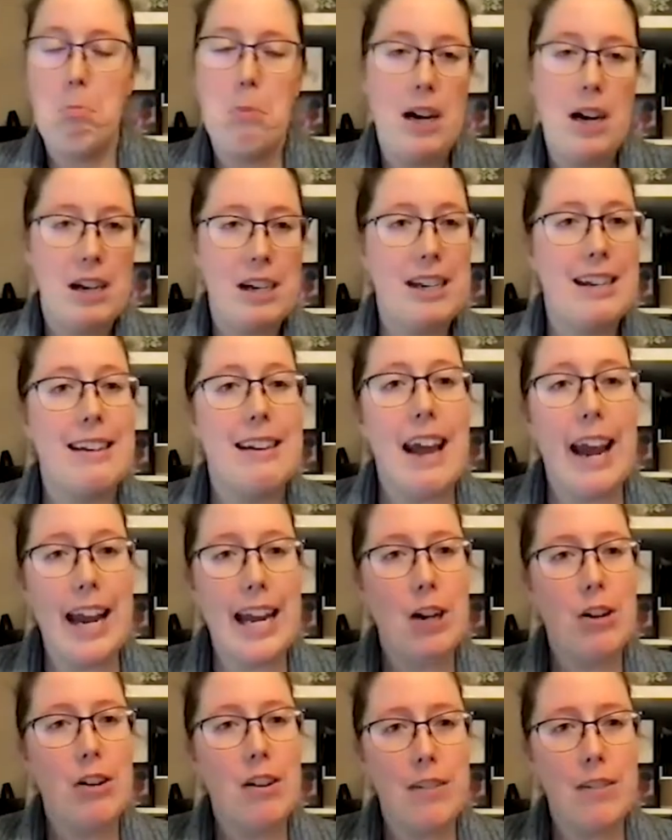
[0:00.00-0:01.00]
a
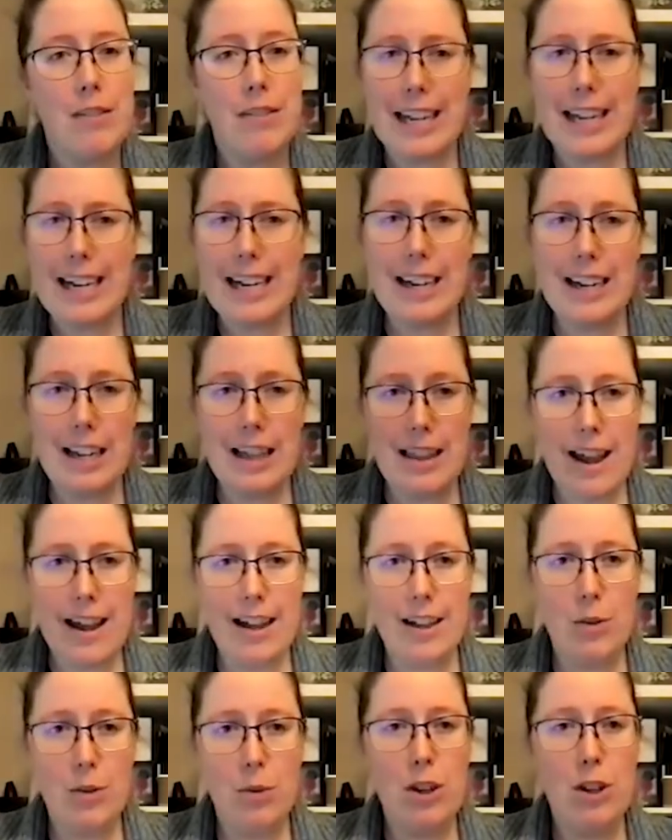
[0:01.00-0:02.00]
container of lignin and
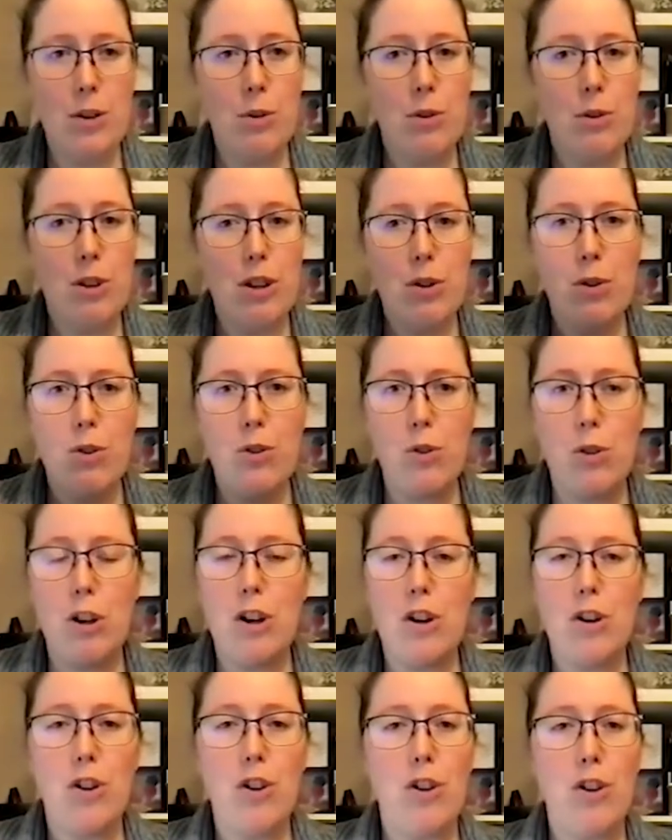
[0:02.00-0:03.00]
that's what you use or
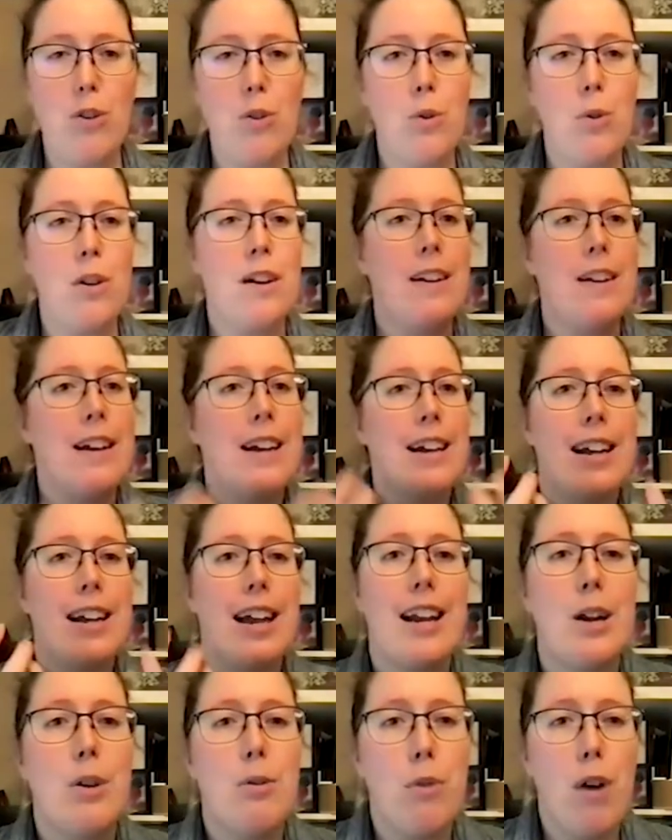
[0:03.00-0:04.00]
are you
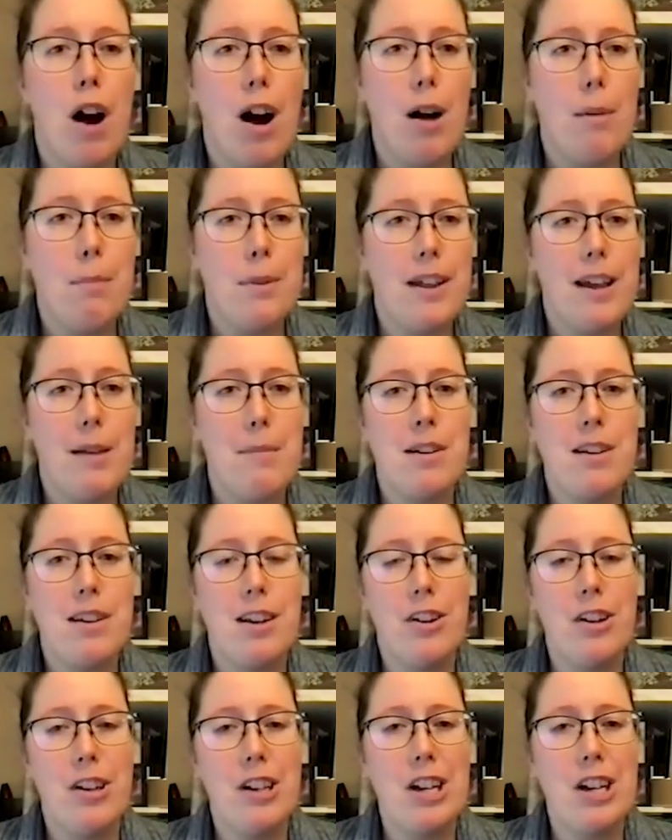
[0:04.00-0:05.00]
getting raw plant
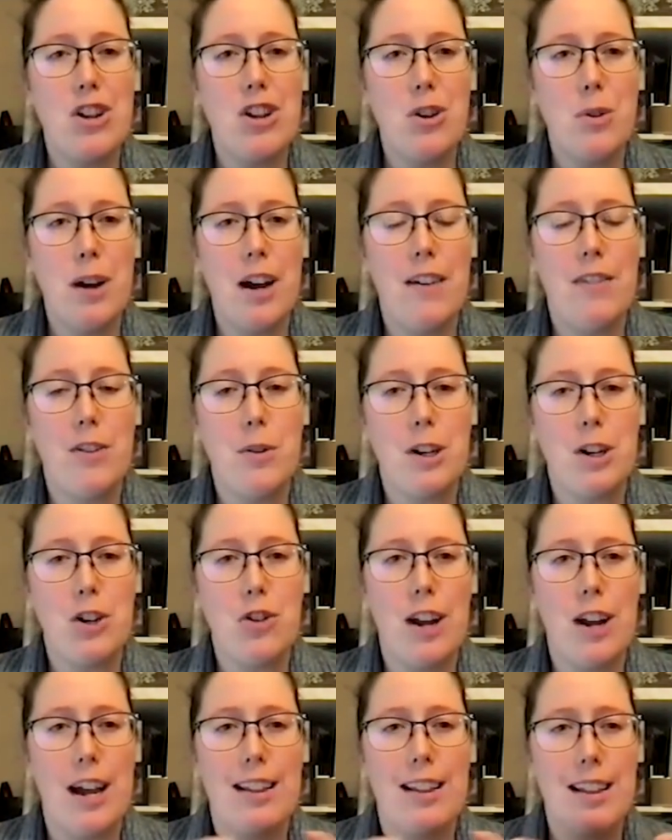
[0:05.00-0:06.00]
material and you have to
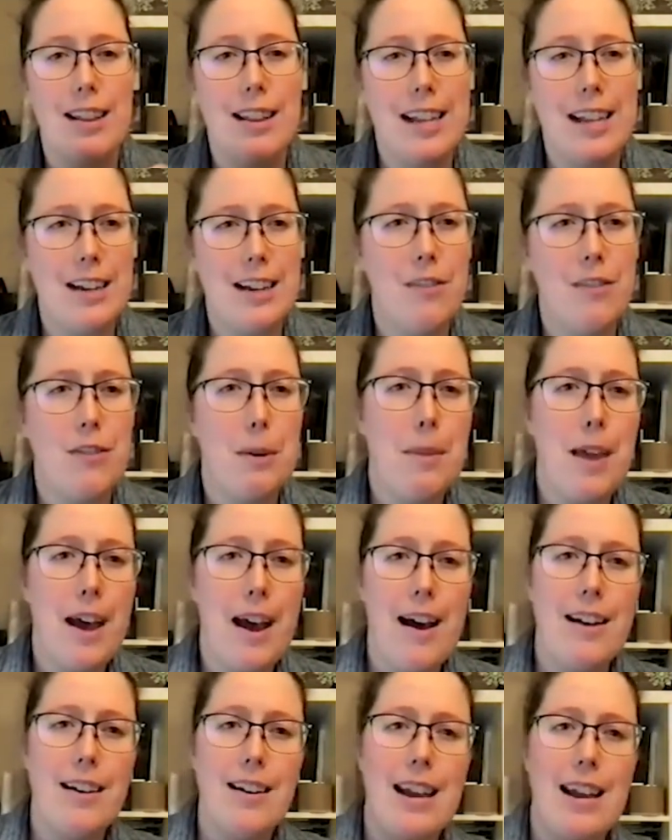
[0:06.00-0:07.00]
extract the lignin from
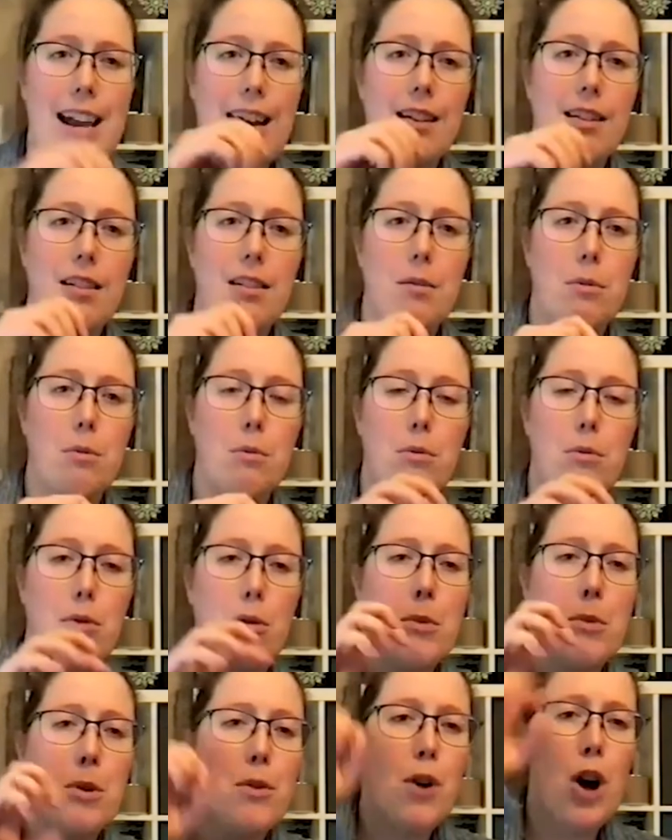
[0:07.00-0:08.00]
that and
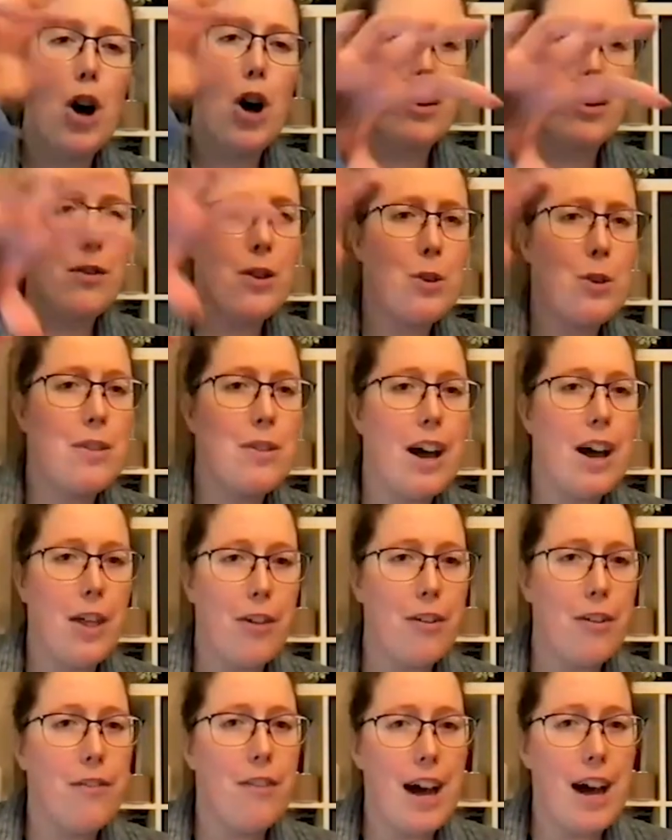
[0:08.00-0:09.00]
remove all of those
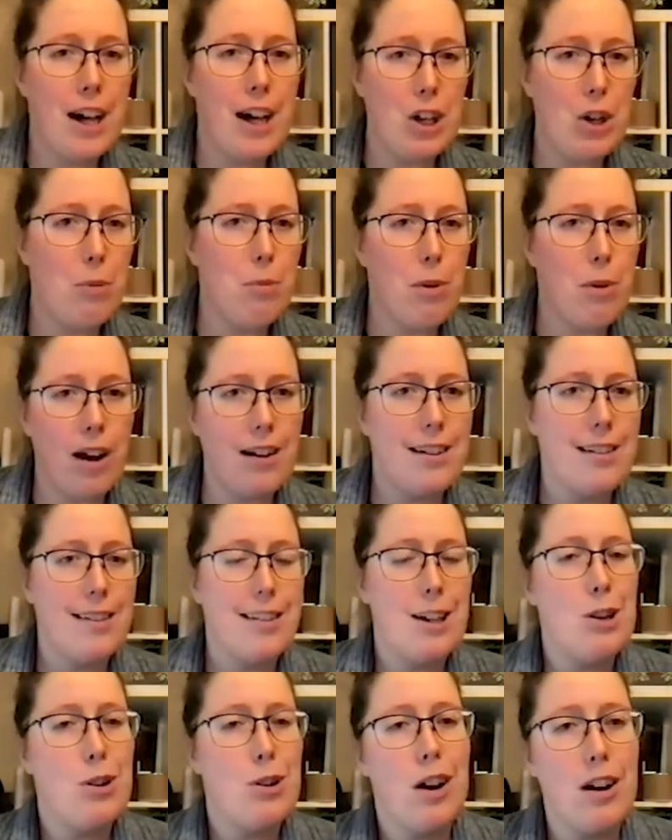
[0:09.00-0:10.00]
other value products
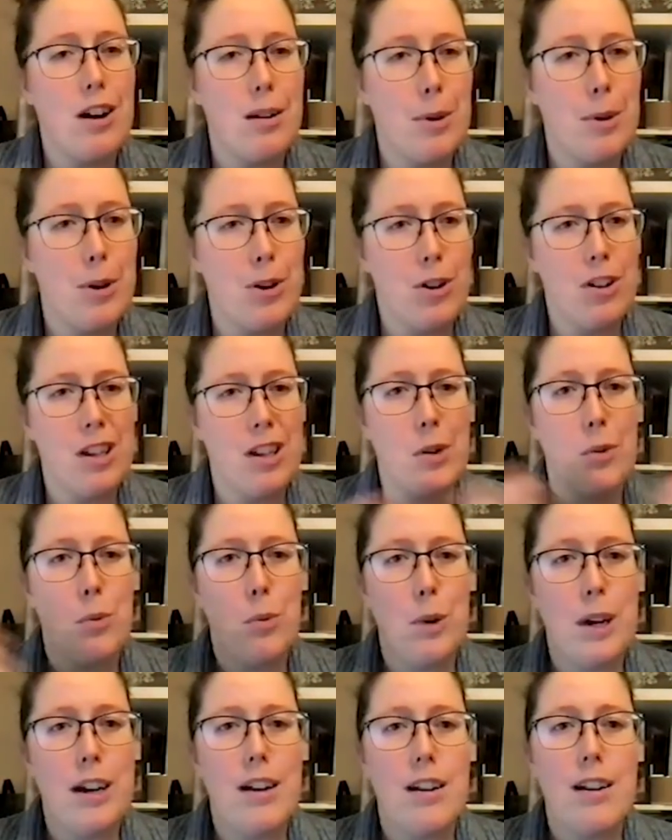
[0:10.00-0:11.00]
that you talked about earlier
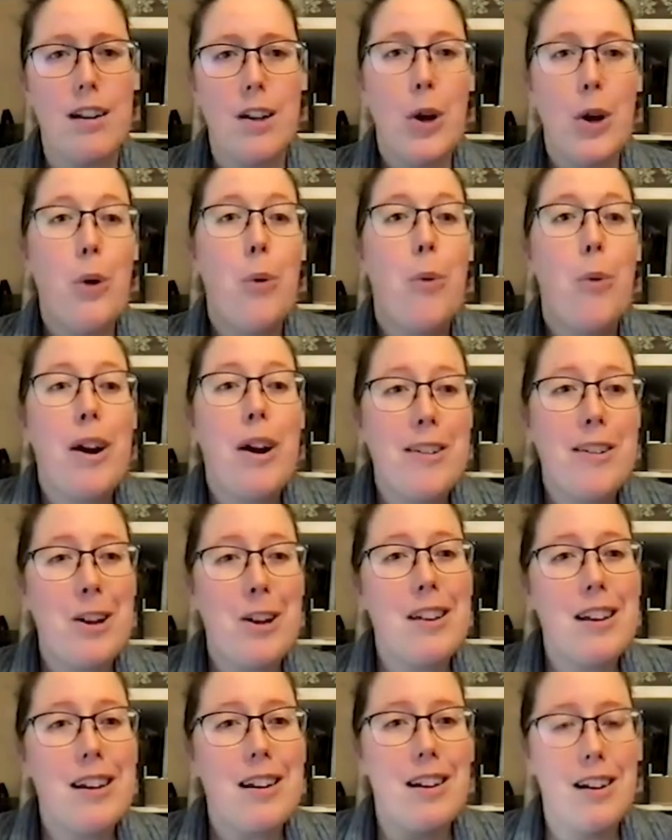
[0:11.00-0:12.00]
where where is our
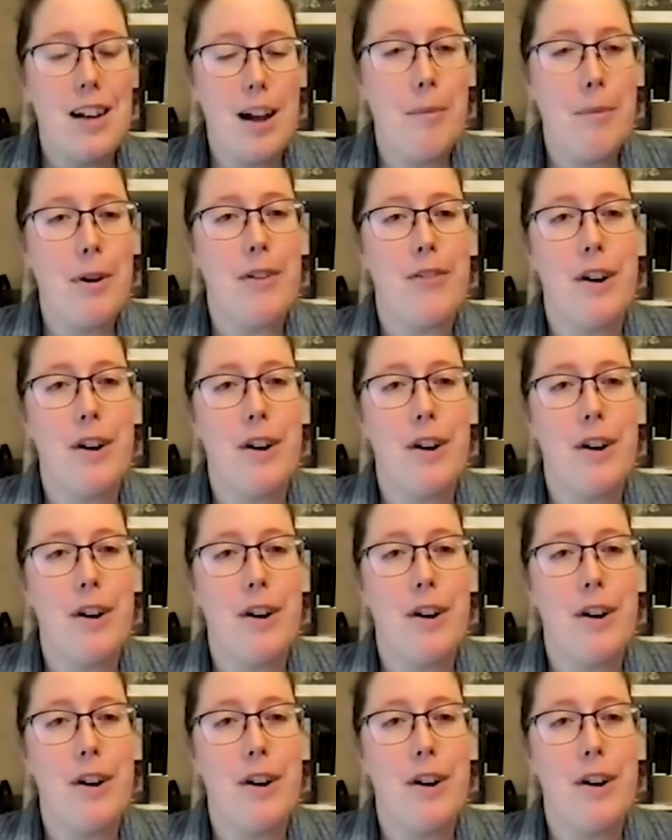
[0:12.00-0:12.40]
lignin coming